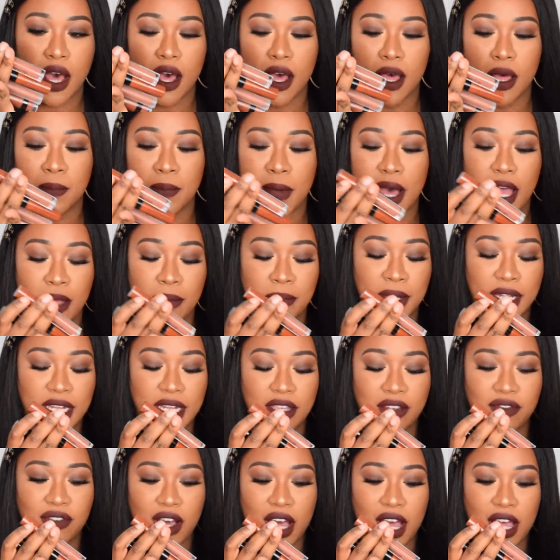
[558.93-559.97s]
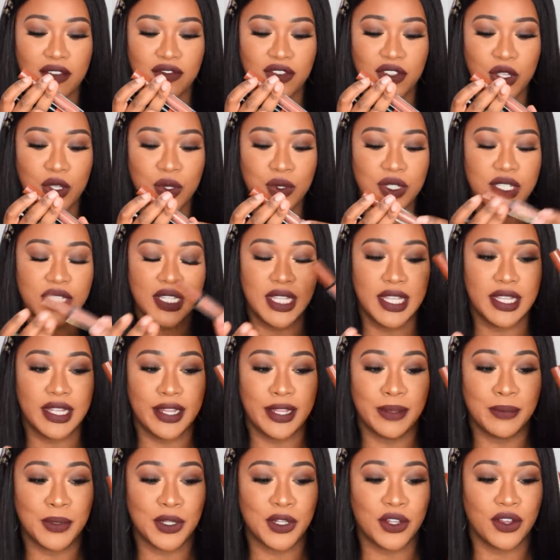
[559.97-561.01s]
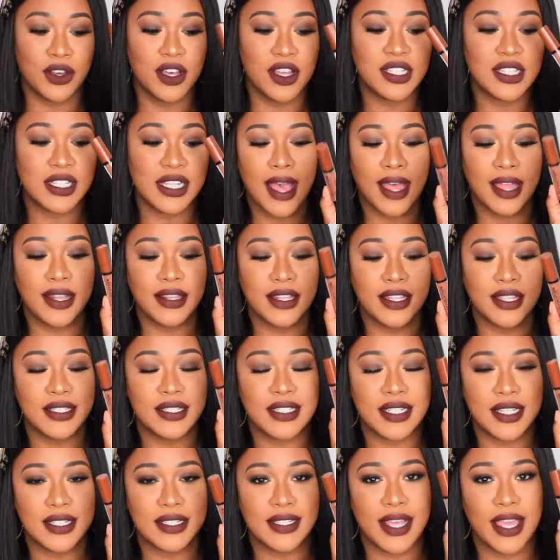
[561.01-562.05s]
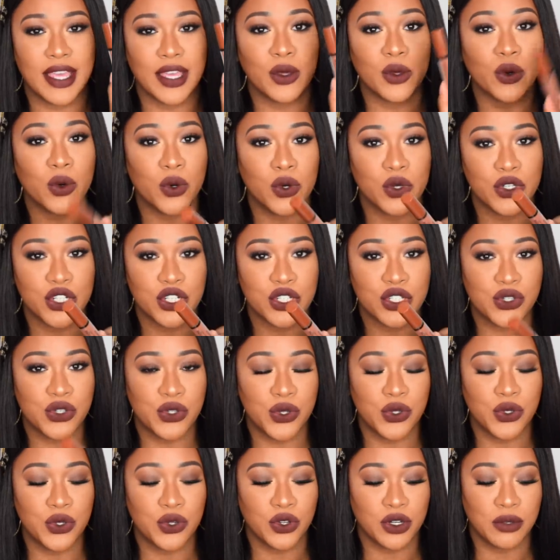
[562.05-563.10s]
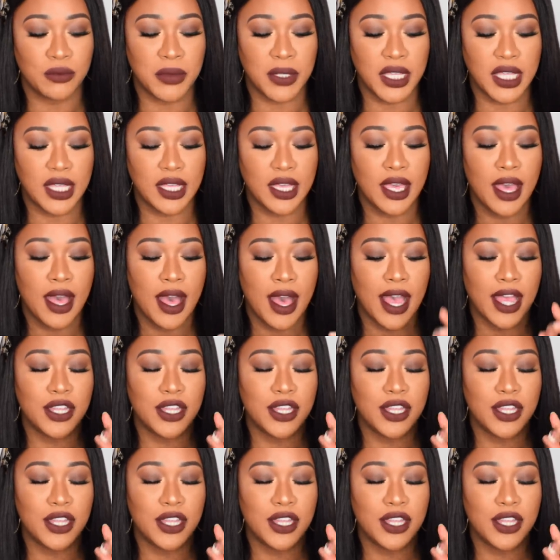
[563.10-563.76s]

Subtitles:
I believe I've used the lip gloss, and this is a gorgeous nude on me.